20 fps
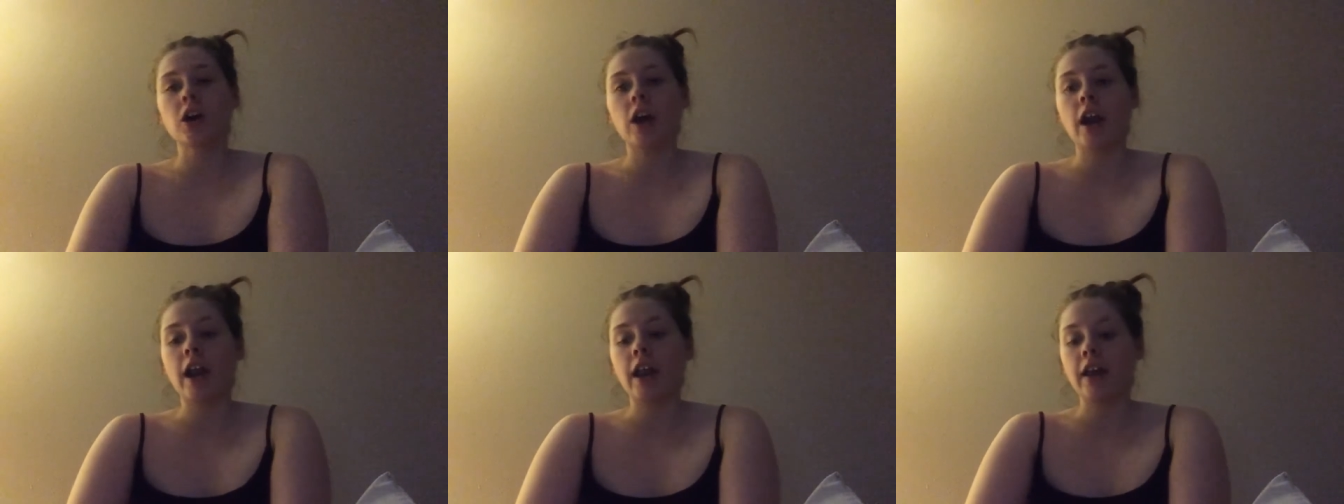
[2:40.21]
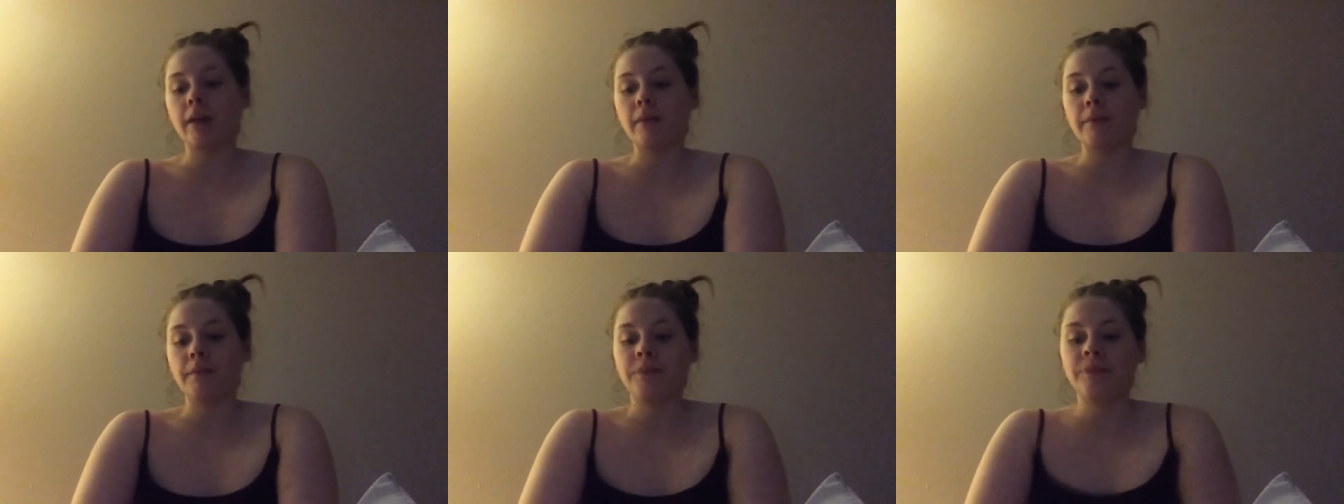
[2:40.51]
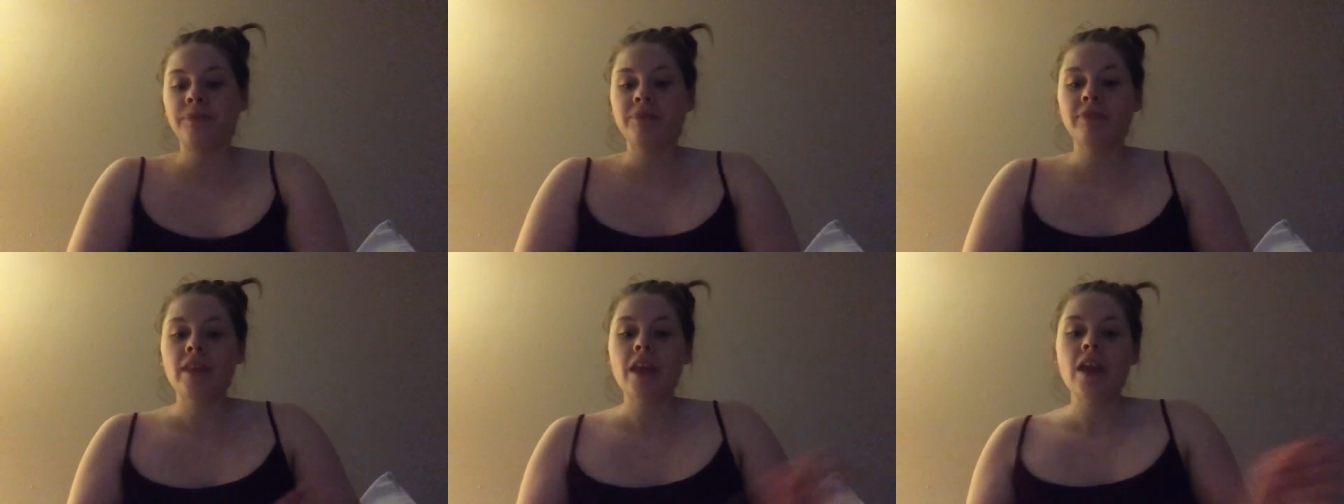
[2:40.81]
credit.
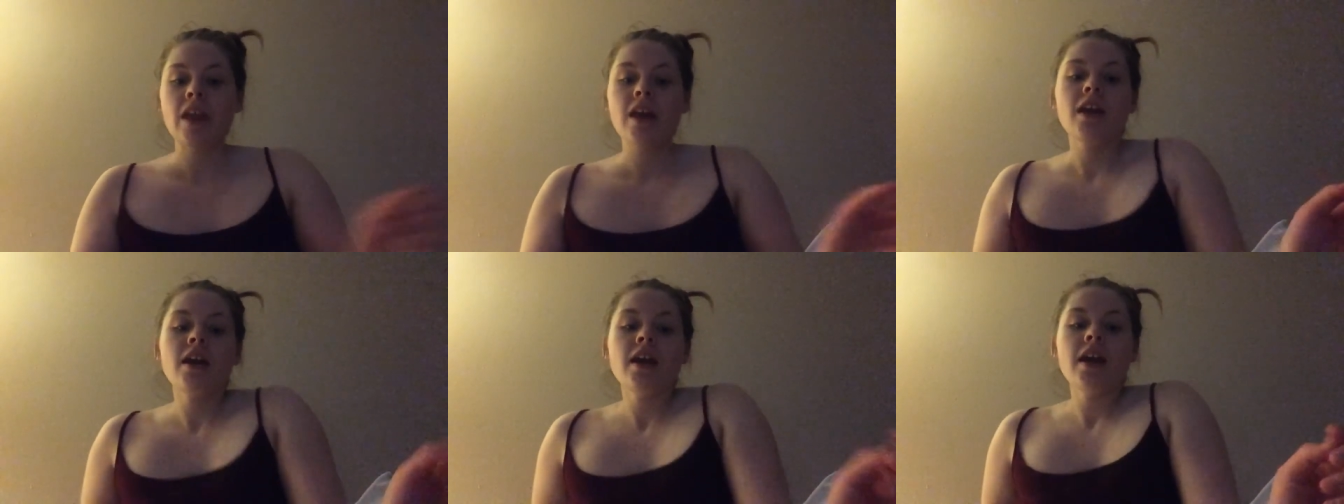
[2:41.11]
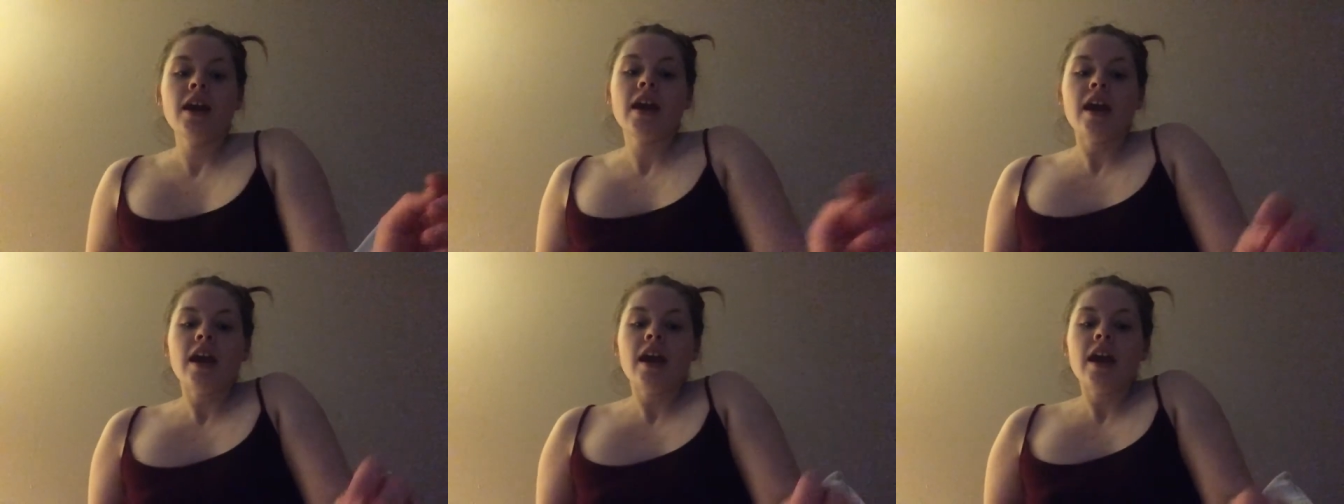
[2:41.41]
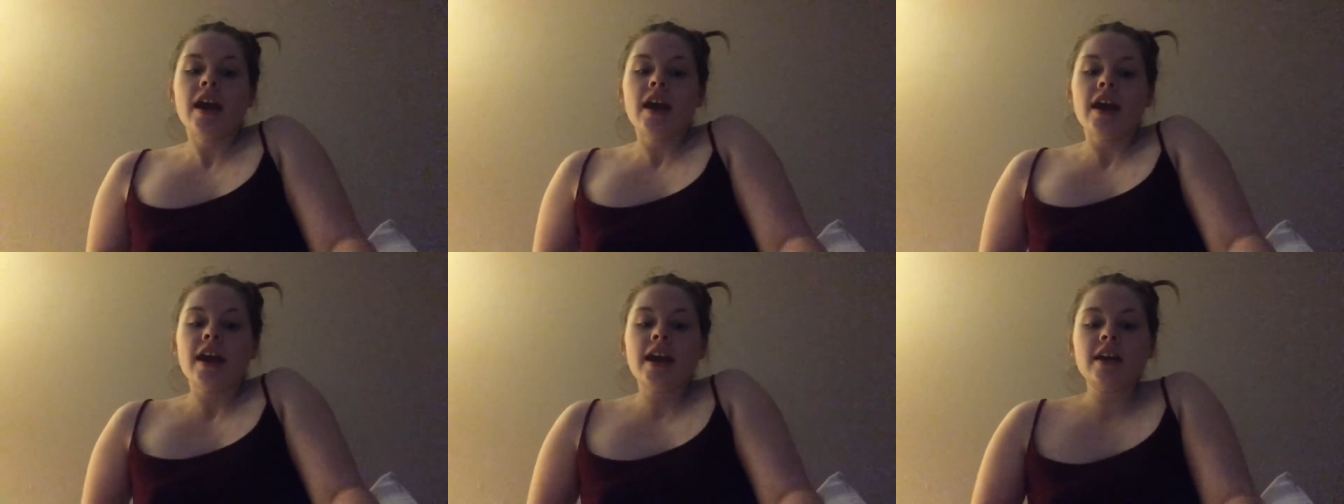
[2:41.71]

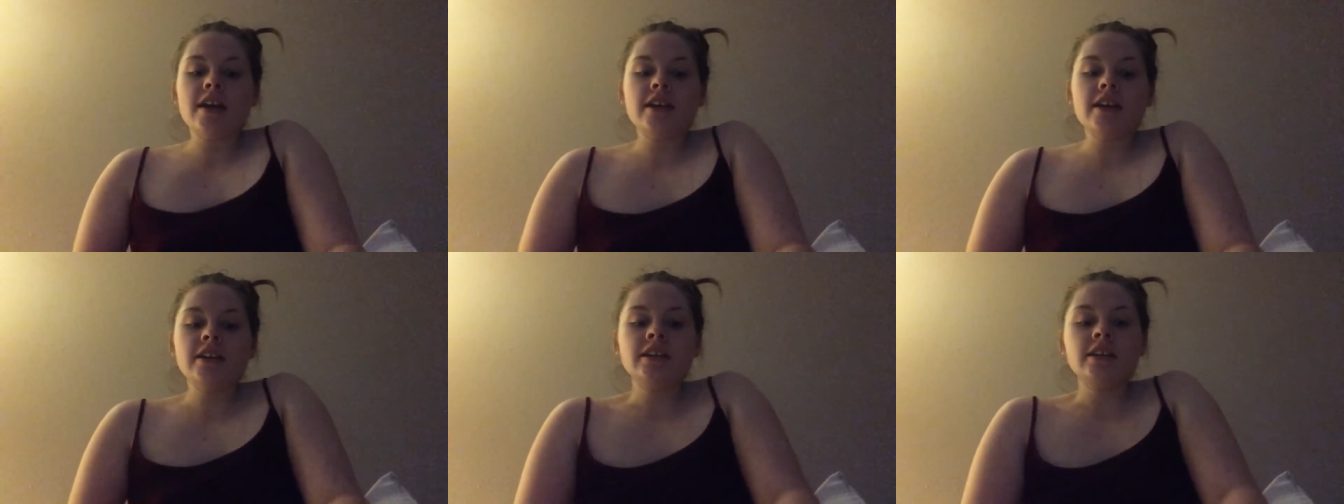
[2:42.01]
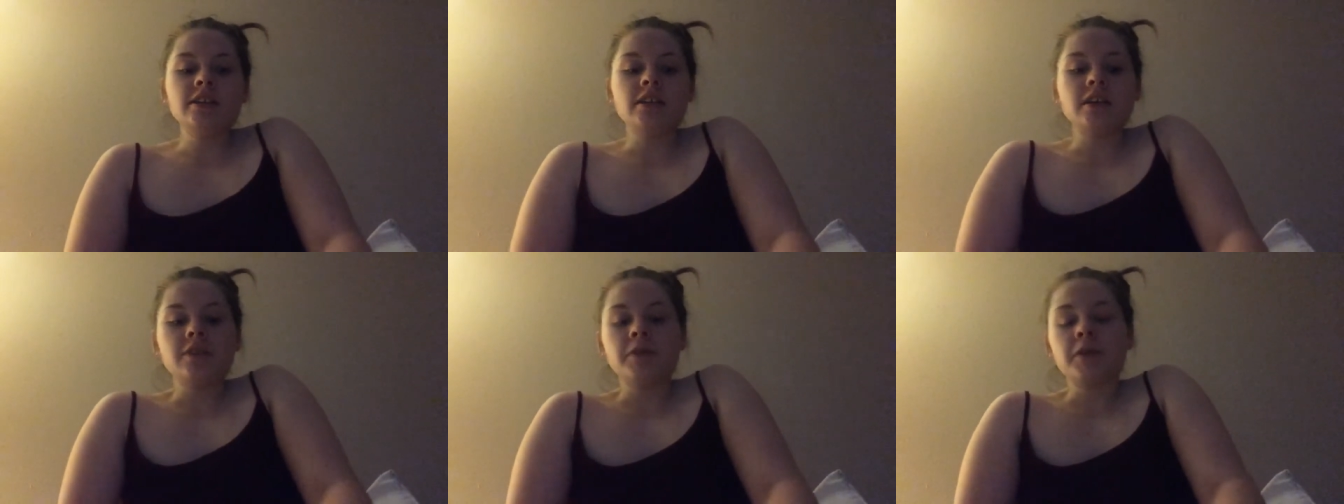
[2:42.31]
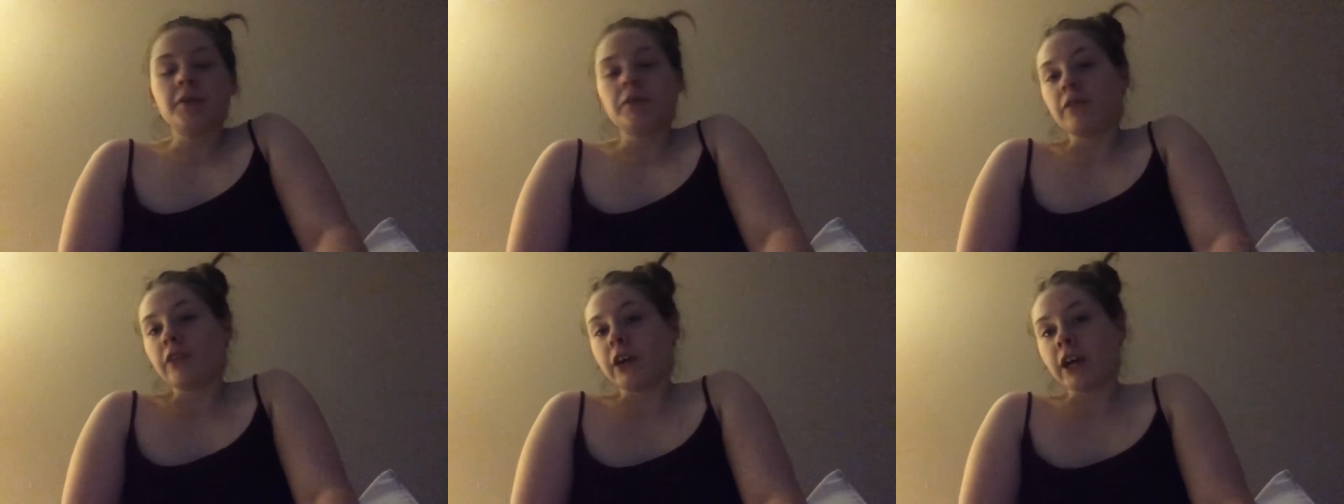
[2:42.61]
And you know, we
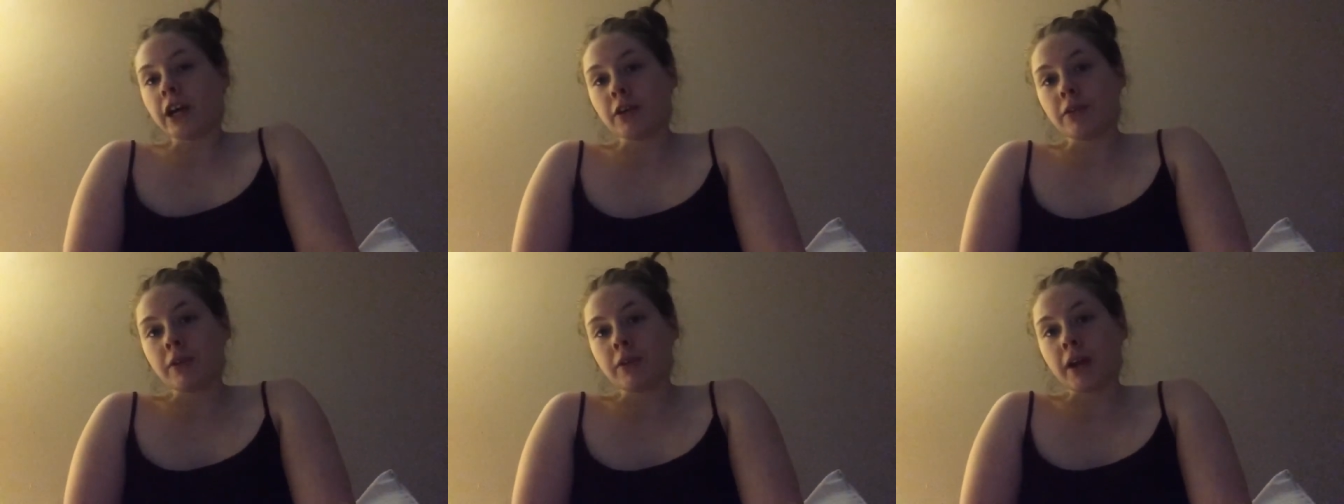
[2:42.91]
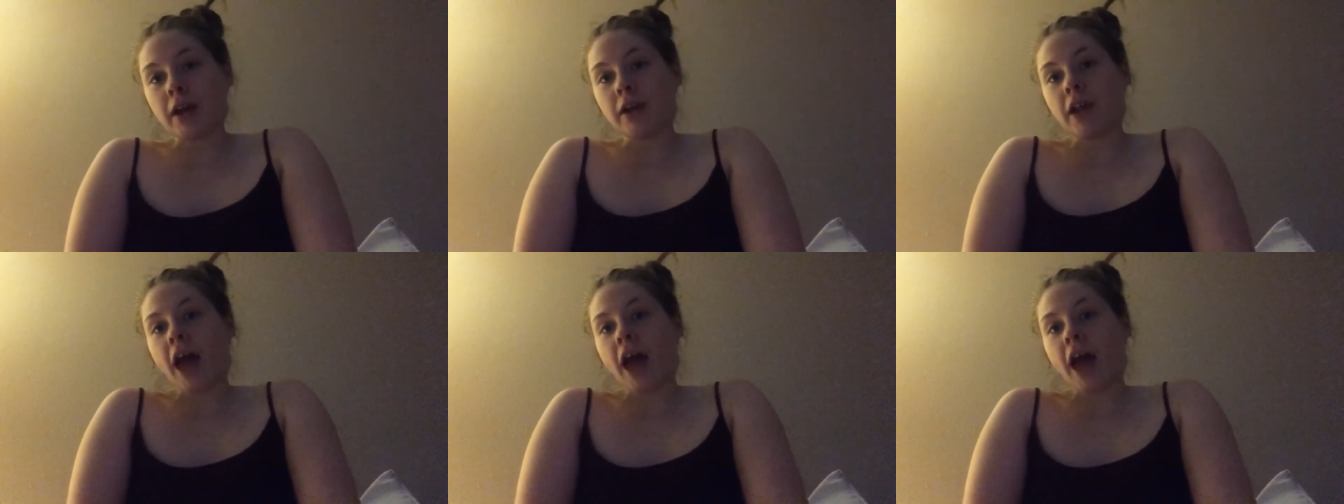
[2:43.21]
were fucking around.